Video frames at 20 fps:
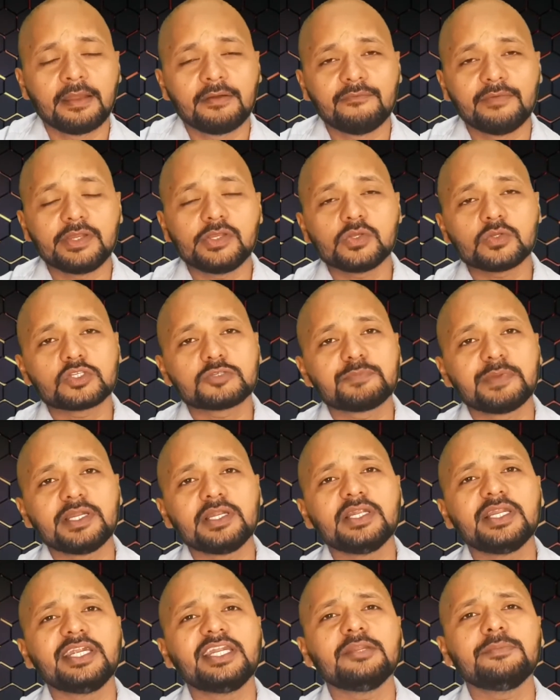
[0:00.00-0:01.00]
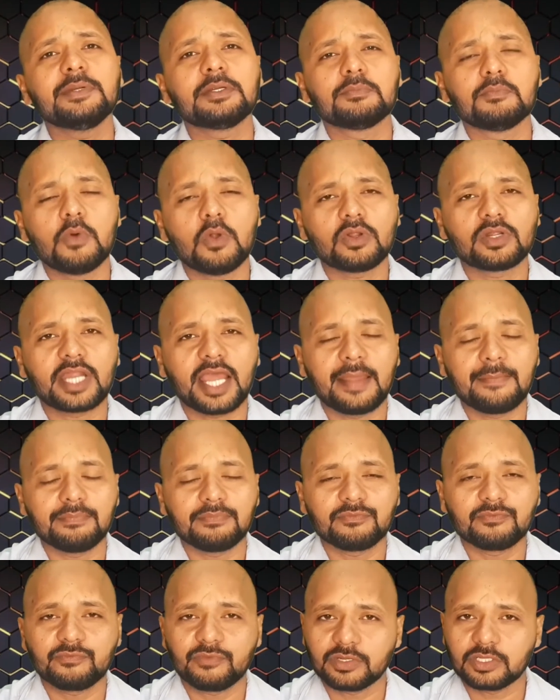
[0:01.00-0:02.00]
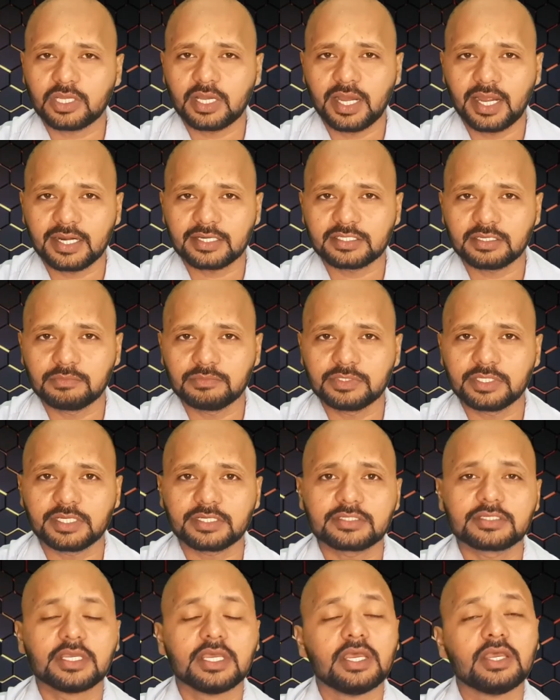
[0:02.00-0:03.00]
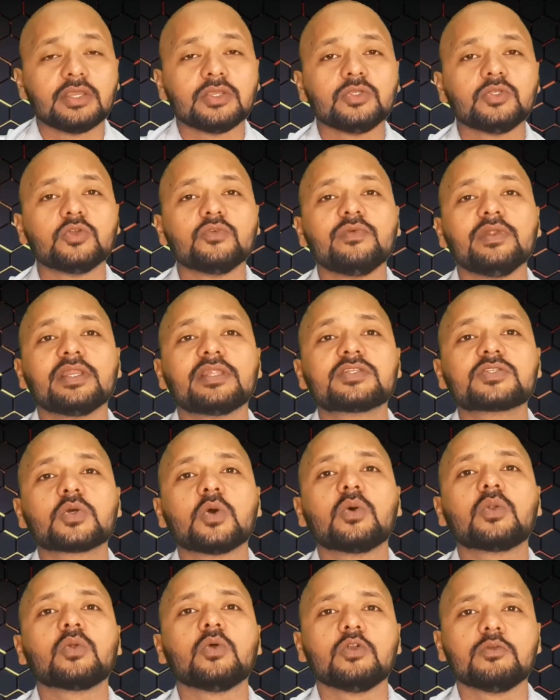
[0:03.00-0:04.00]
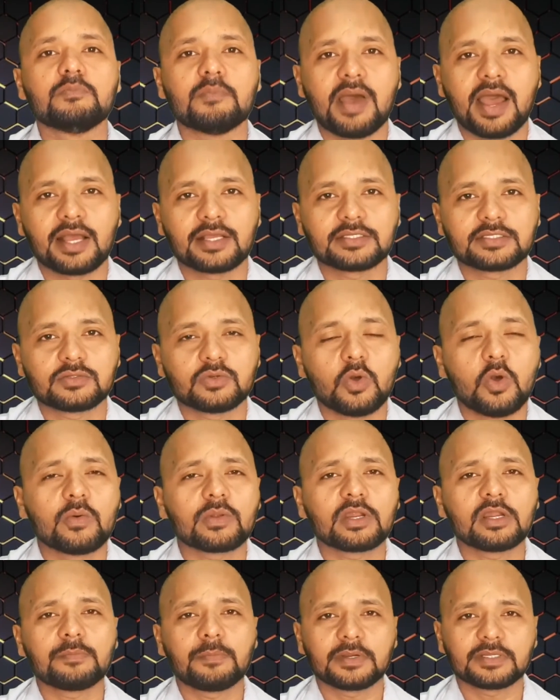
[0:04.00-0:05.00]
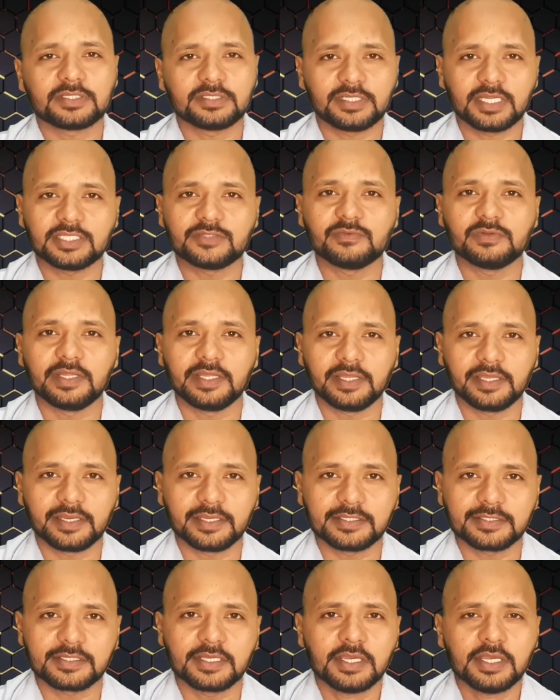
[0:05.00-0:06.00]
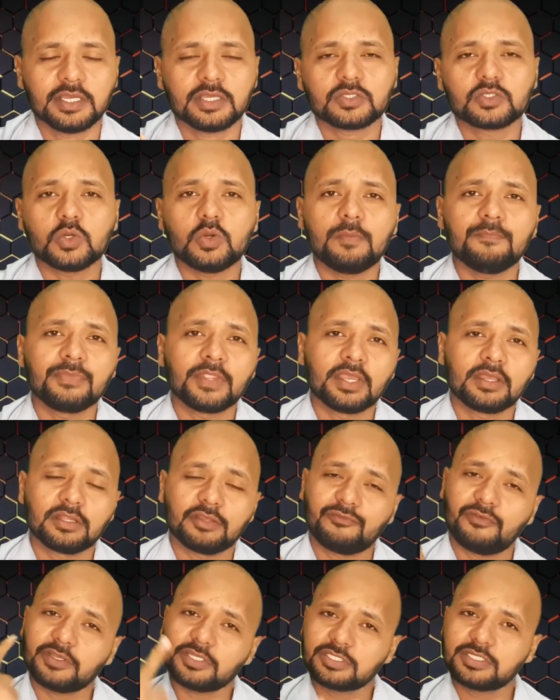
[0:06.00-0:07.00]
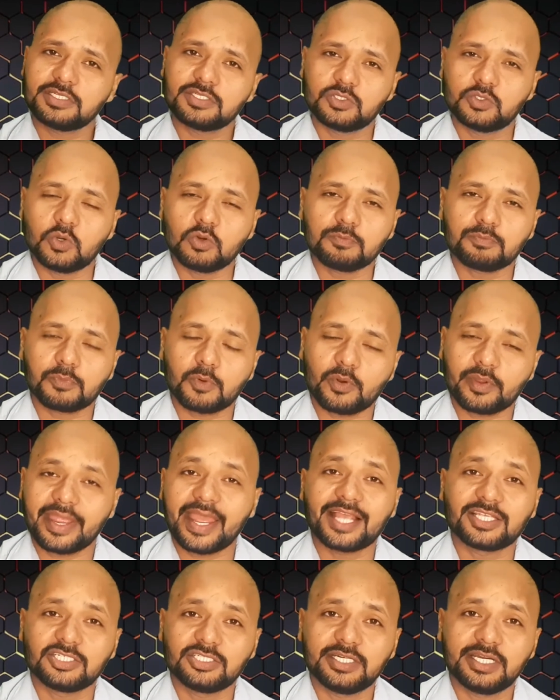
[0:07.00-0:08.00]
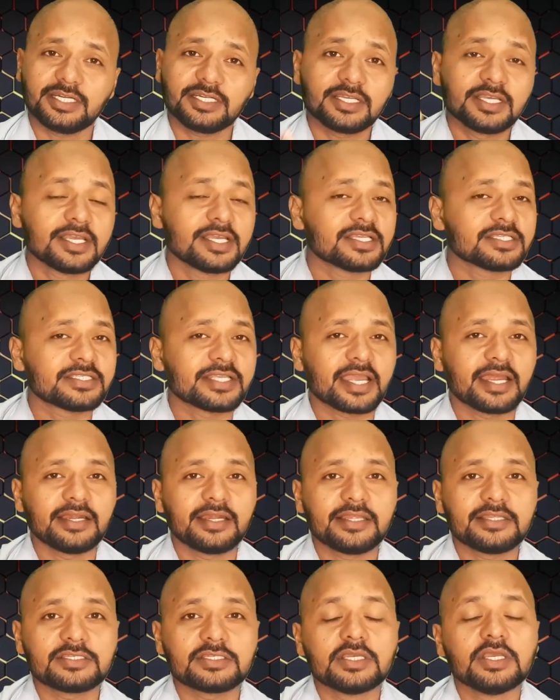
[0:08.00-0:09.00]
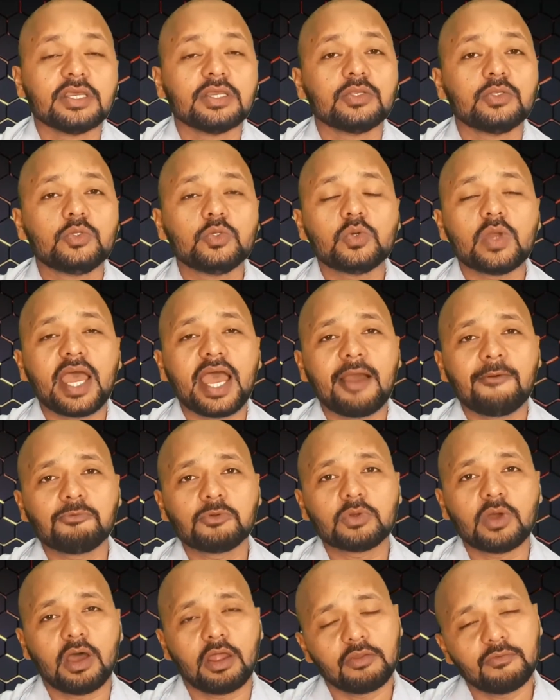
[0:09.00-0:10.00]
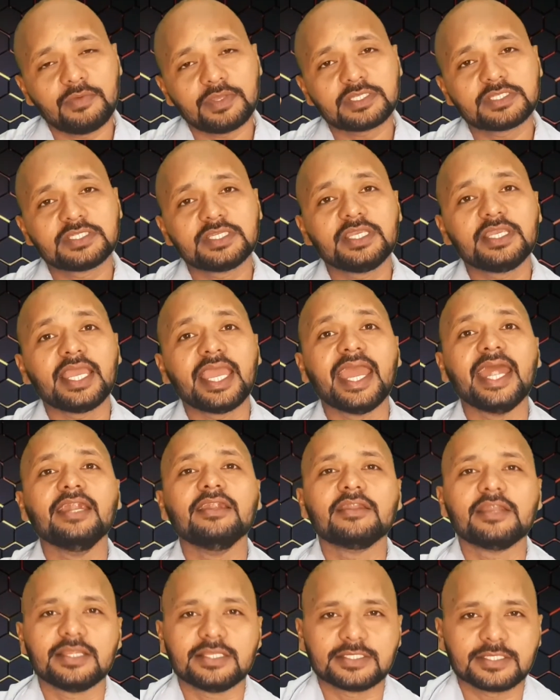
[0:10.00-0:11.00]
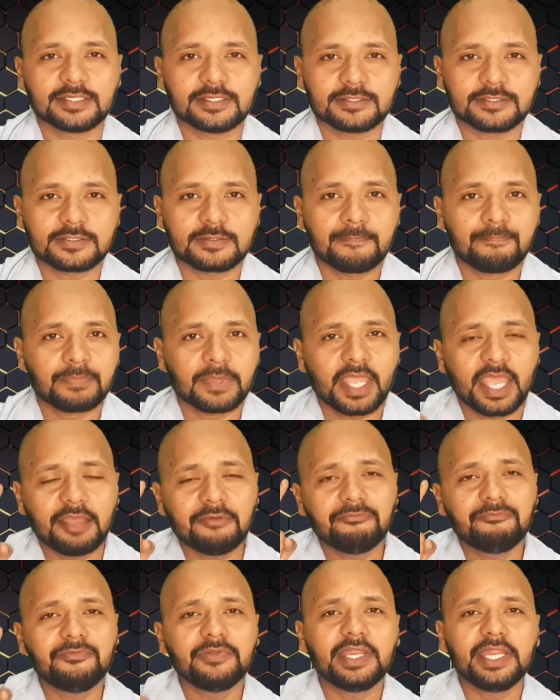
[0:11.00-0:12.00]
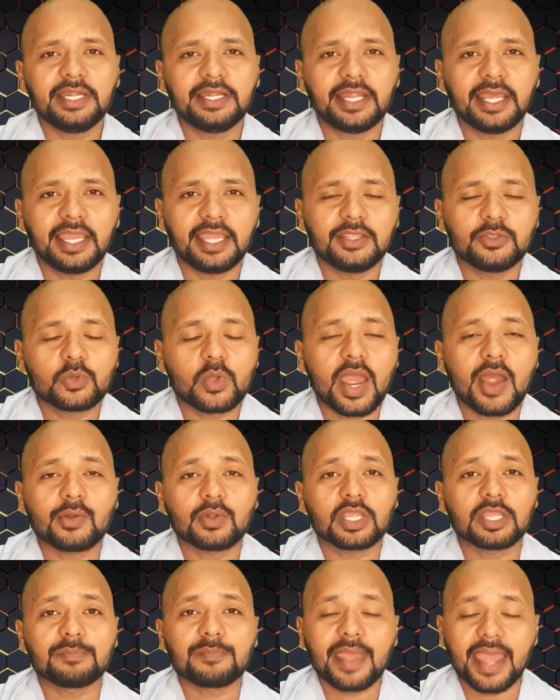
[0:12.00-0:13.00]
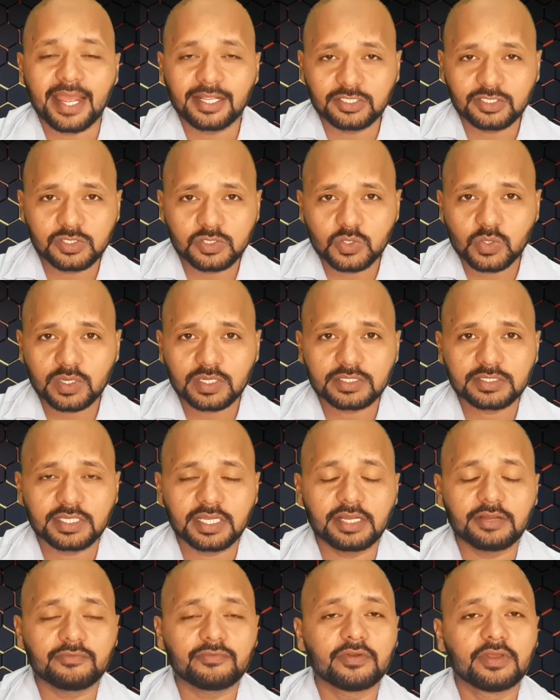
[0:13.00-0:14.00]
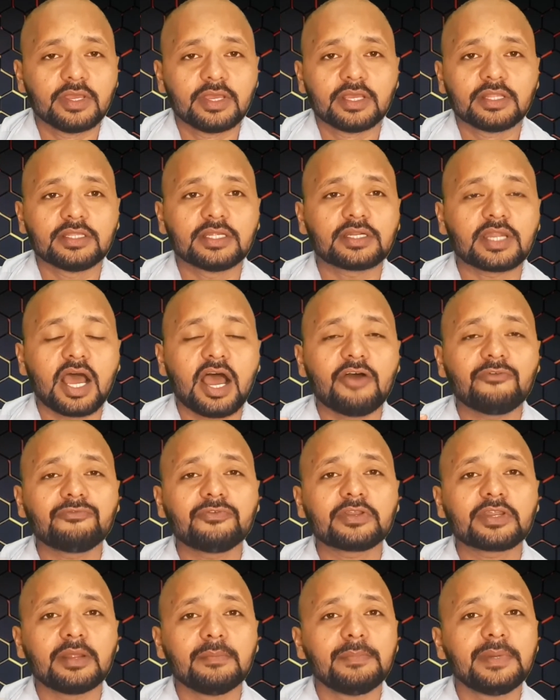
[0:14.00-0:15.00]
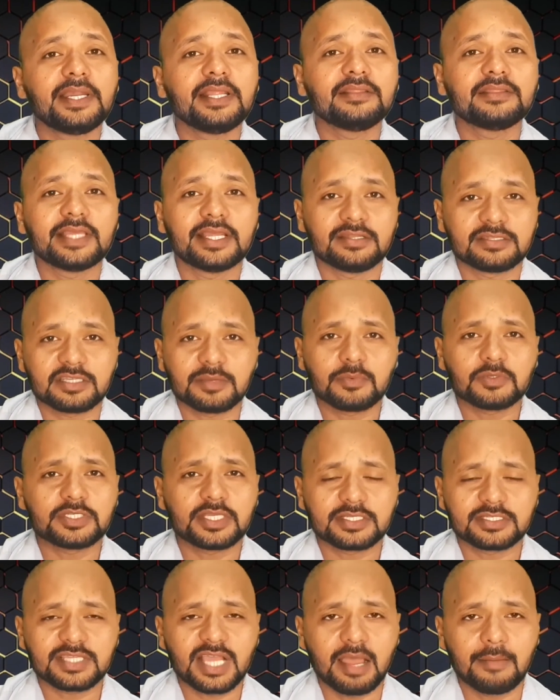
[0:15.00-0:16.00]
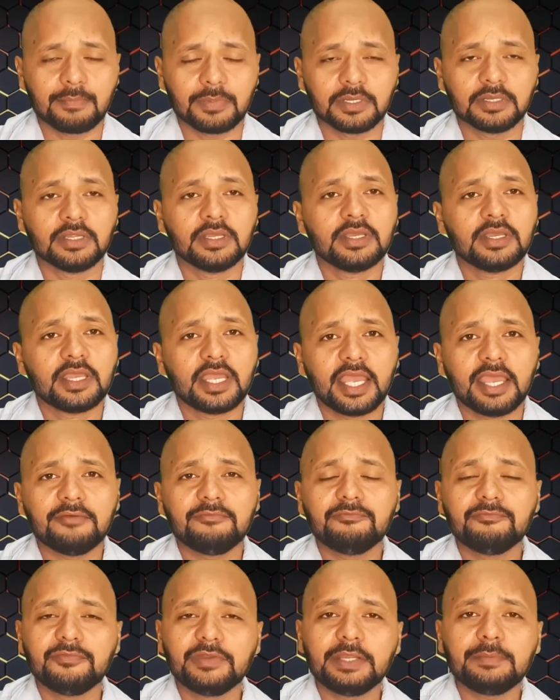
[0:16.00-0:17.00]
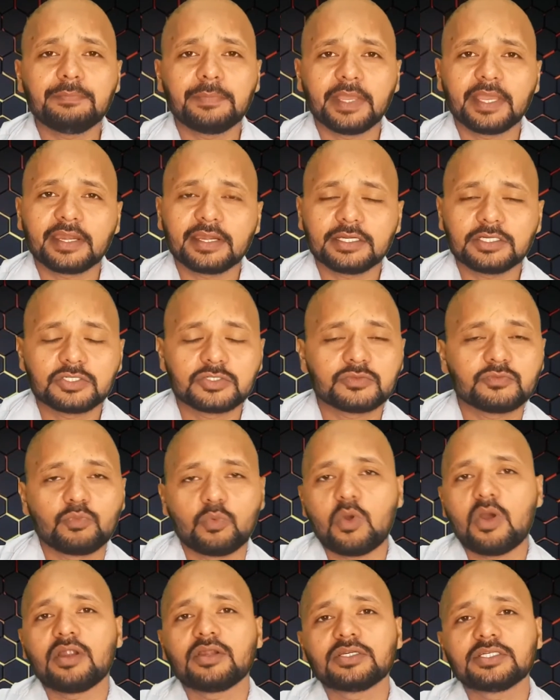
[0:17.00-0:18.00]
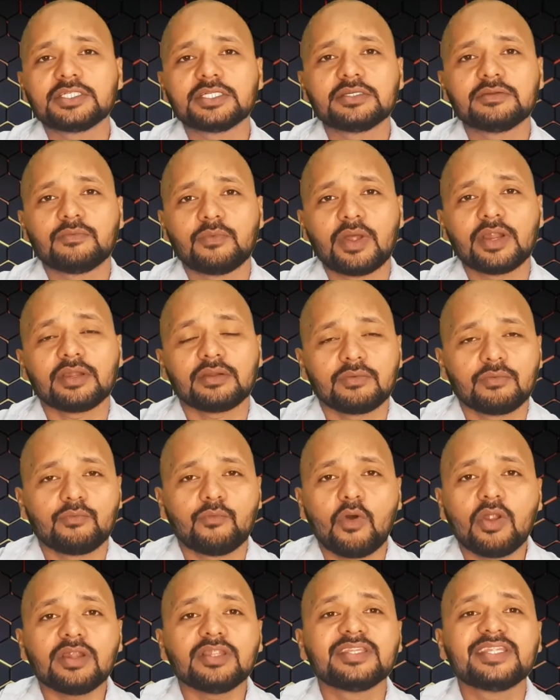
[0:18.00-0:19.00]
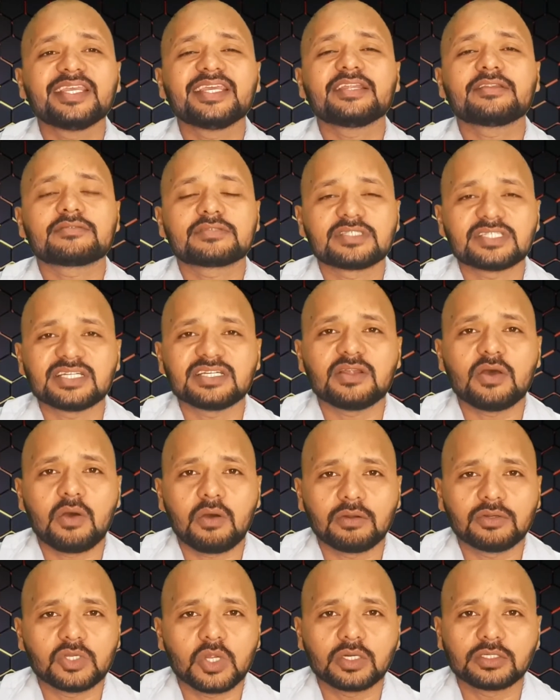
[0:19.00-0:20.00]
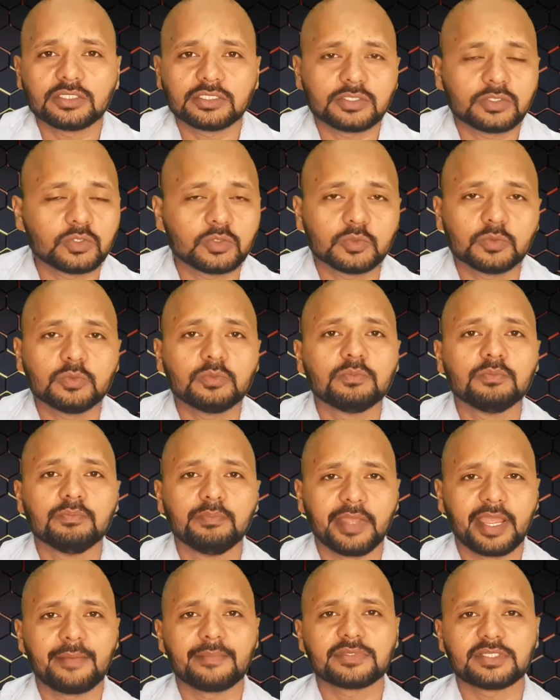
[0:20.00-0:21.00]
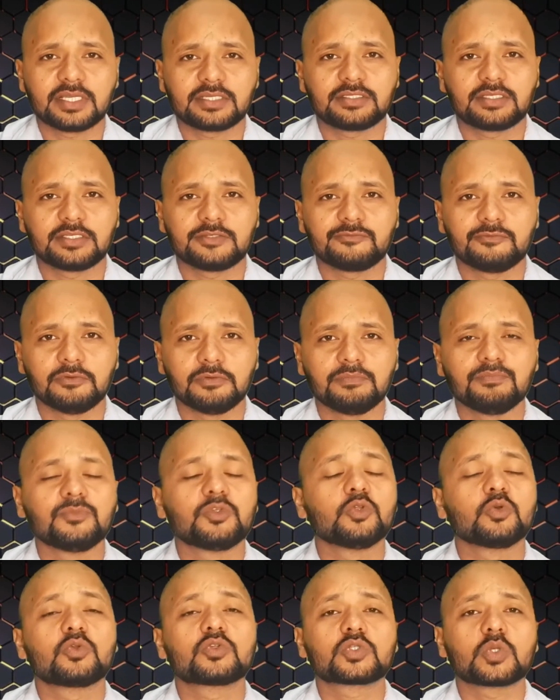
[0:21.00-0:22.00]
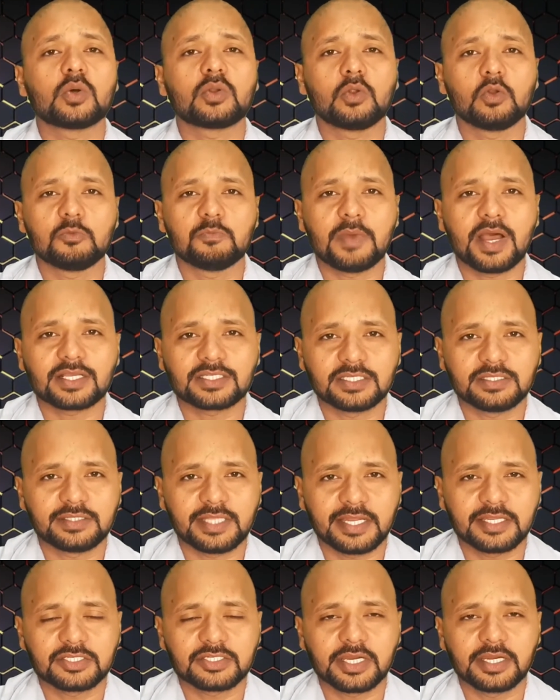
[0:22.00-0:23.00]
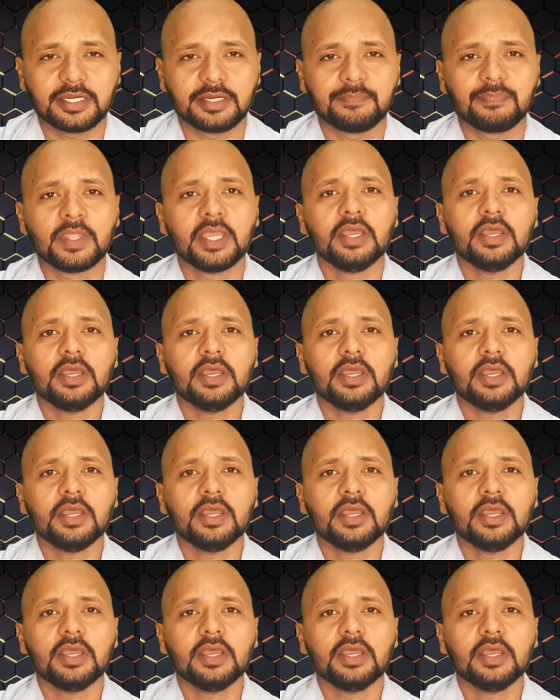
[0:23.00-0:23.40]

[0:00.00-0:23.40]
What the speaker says: When you spend a little bit more time for the hard subjects, you will score good marks. Overall percentage will increase. So the first is, don't procrastinate. Second is, you have to always see end results. Every day you have to imagine yourself that after completing 10, suppose example, every parent want their son or daughter to become successful, to score good marks in 10th standard.